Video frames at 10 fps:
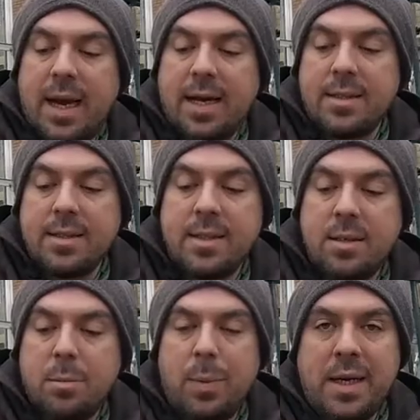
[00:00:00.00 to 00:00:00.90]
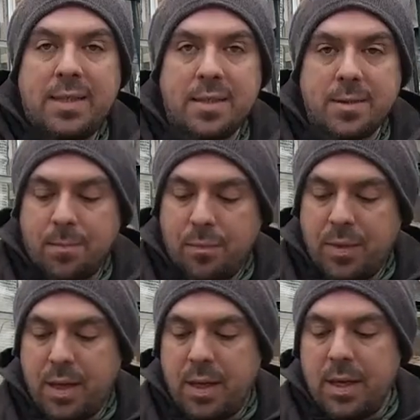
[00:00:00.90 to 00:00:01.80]
and basil.
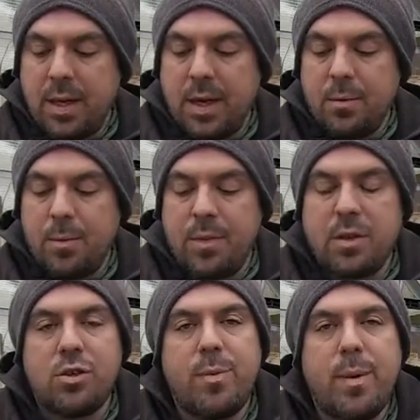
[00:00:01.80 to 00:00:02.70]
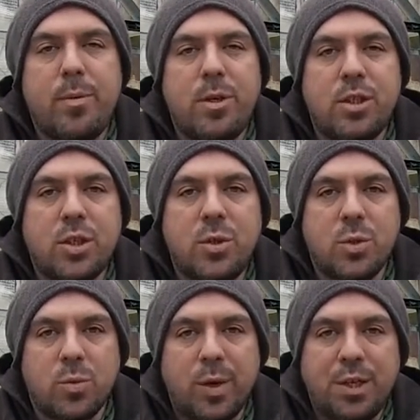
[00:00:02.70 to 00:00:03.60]
Now, do you remember in
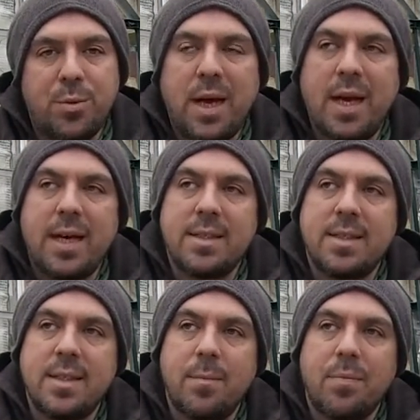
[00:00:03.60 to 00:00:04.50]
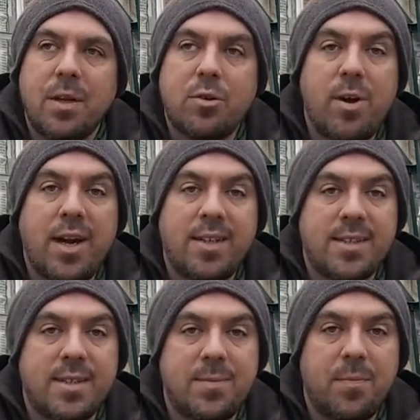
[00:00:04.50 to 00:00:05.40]
school when you had
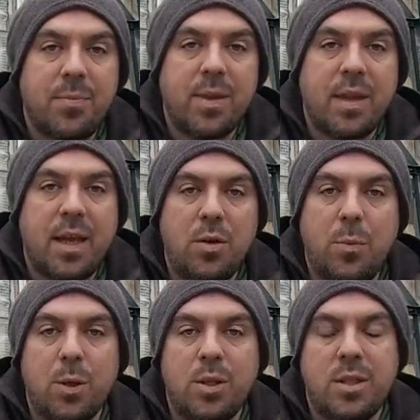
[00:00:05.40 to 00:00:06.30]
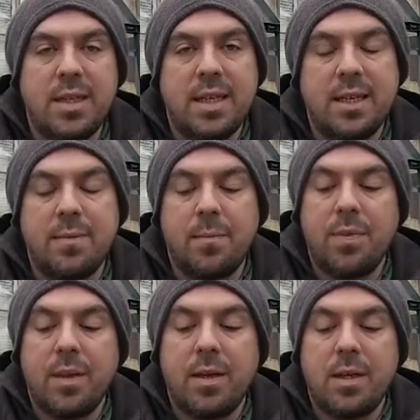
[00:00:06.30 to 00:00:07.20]
cress and you put the
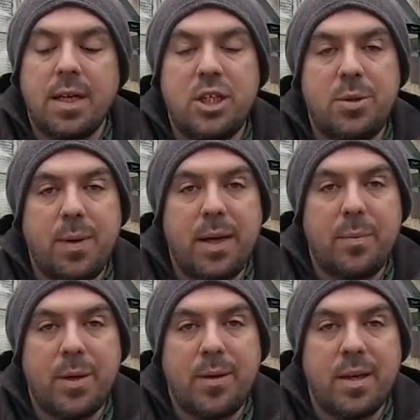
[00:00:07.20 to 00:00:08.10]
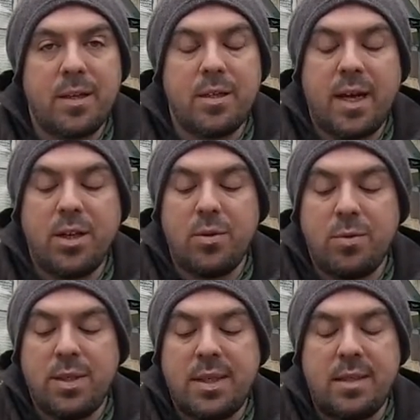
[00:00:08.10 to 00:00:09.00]
kitchen paper and
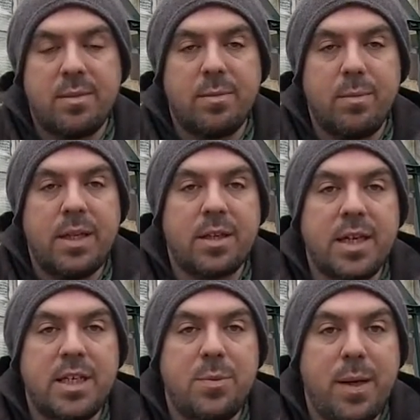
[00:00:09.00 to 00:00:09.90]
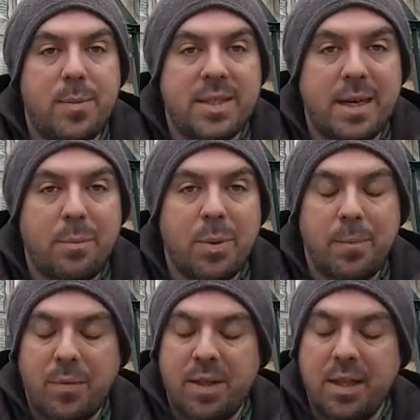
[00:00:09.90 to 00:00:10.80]
you made the kitchen paper damp
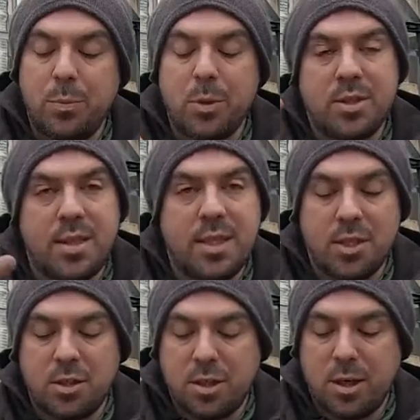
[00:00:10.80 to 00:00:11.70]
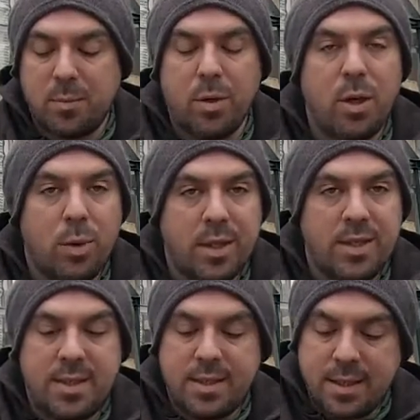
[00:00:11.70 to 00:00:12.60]
and then you put seed on top? Well,
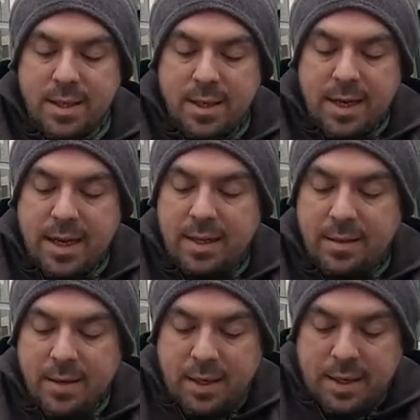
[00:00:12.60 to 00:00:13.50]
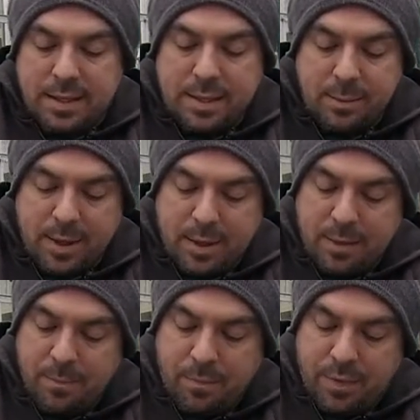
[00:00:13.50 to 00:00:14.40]
this is a similar